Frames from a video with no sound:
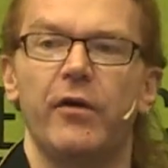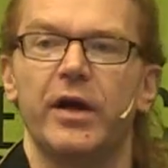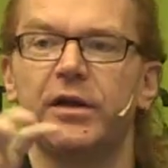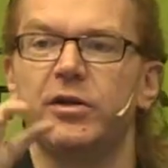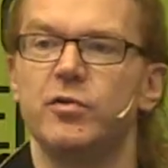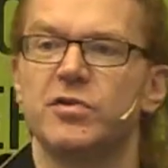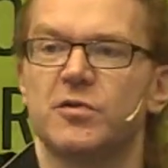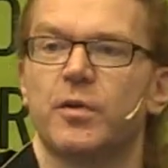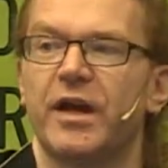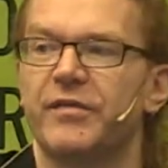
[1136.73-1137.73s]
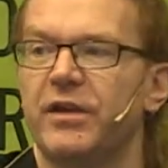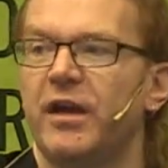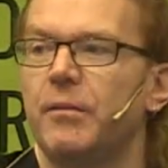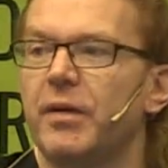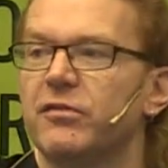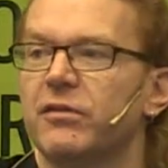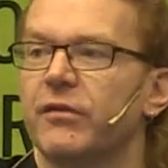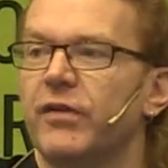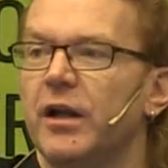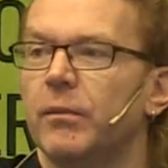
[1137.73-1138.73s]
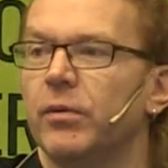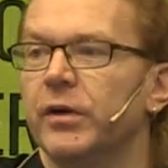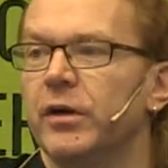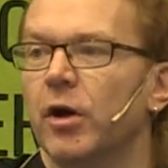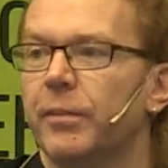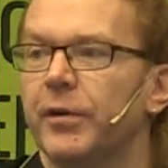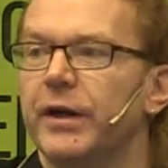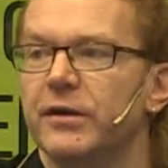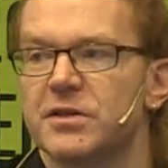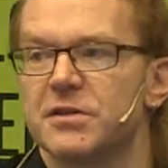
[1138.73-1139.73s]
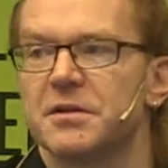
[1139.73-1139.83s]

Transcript: and it uses whatever database is available in the operating system